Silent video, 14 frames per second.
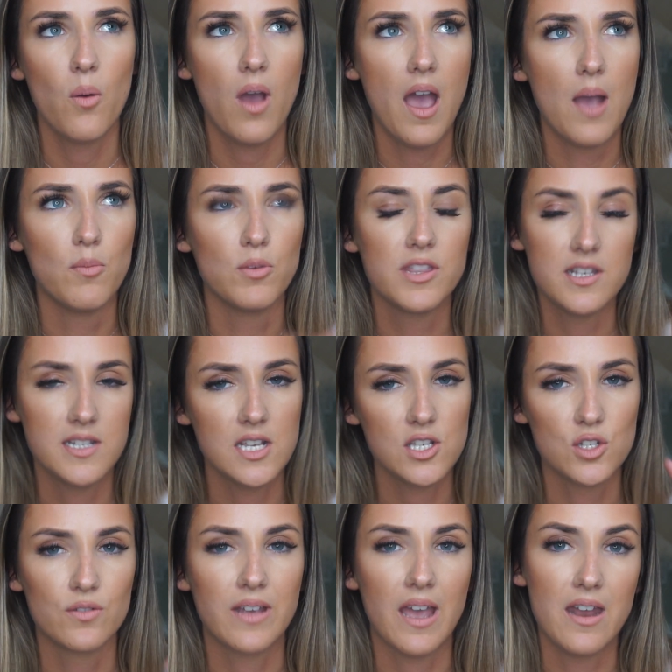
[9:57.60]
with the
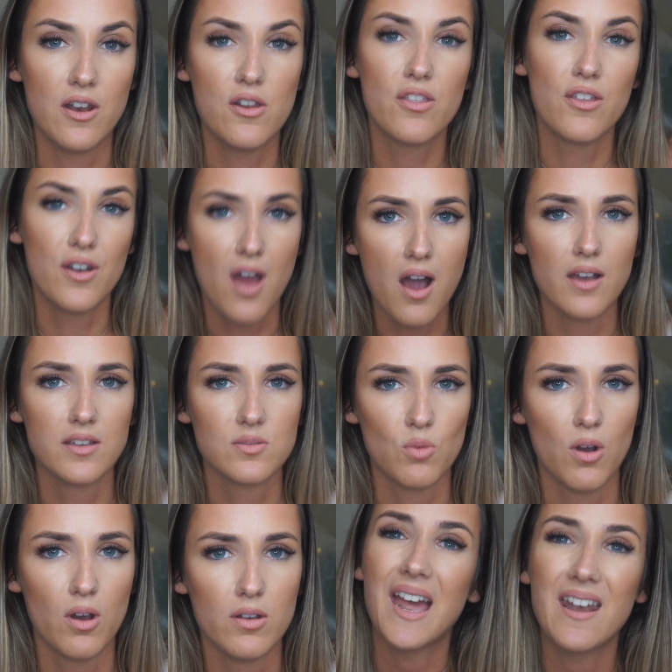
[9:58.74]
intention of getting another NARS one,